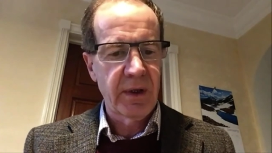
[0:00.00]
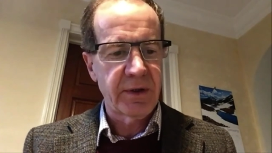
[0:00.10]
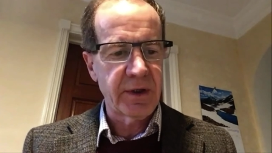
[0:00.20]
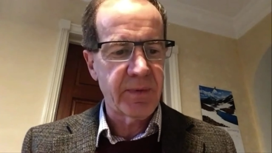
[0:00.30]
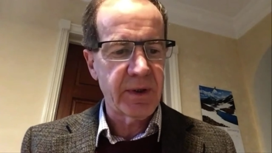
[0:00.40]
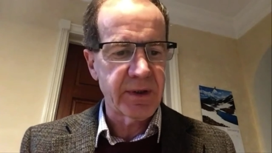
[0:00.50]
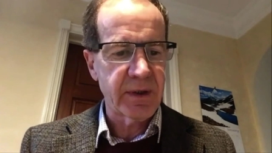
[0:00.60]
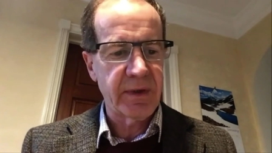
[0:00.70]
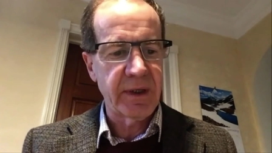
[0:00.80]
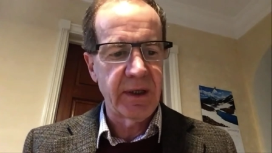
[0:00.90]
just because
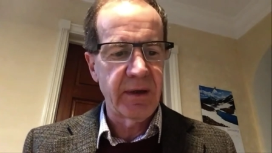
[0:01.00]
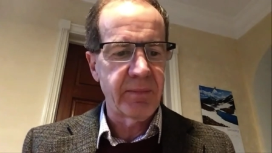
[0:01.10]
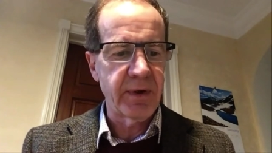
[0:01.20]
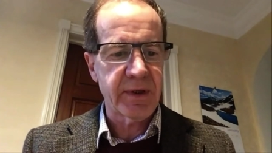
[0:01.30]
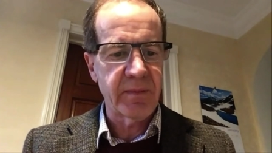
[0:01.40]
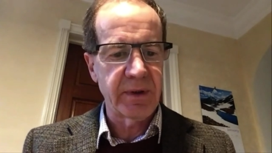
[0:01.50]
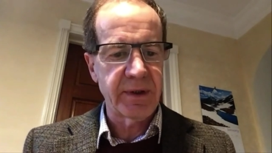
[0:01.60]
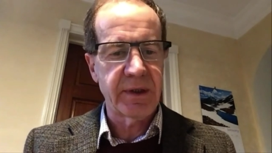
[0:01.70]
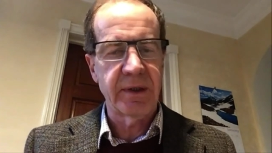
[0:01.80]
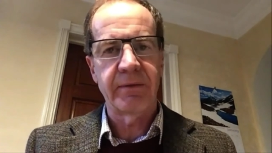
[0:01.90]
of the
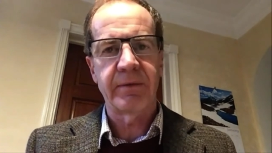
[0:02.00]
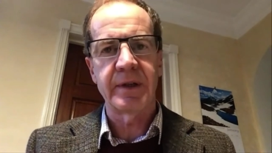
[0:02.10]
impossibility of